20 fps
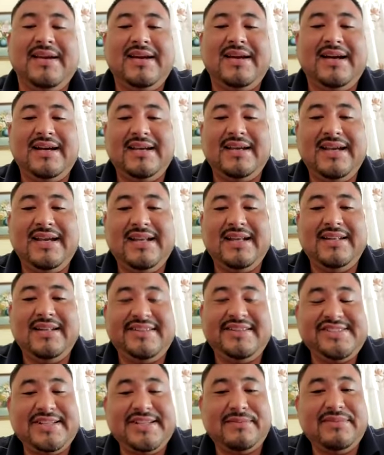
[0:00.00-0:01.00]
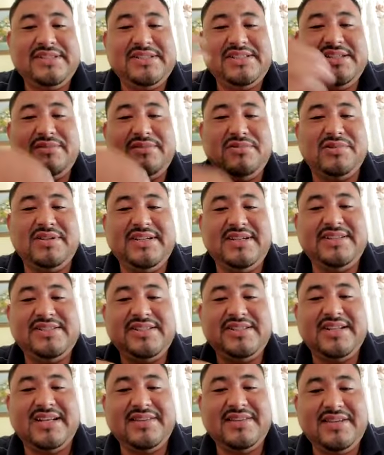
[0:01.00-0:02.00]
again, establishing routines
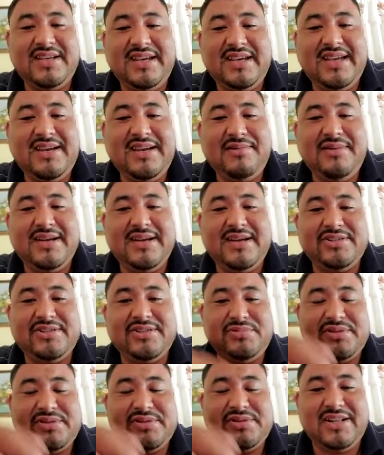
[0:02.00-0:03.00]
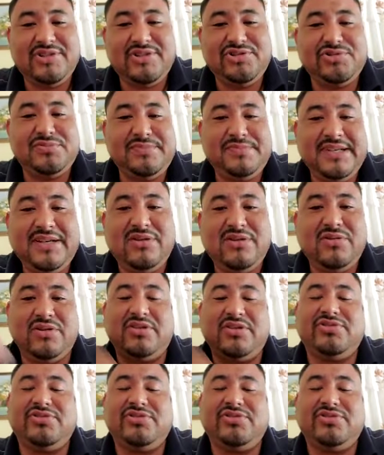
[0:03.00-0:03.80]
in other areas would also be good.